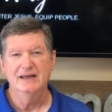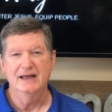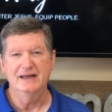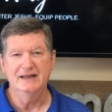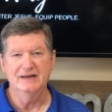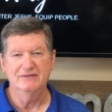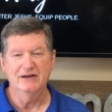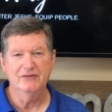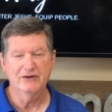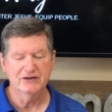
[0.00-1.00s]
And I've,
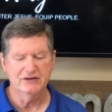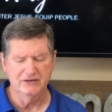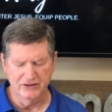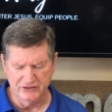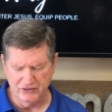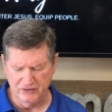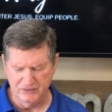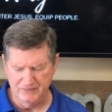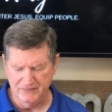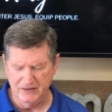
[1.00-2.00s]
I've heard the
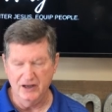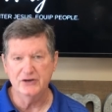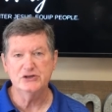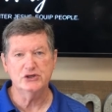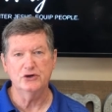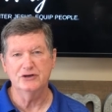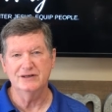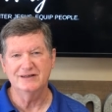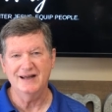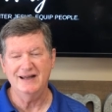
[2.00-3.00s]
term
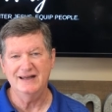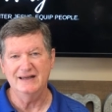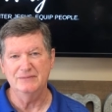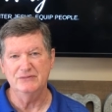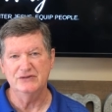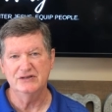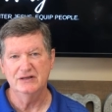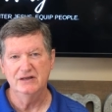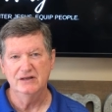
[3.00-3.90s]
uncertain times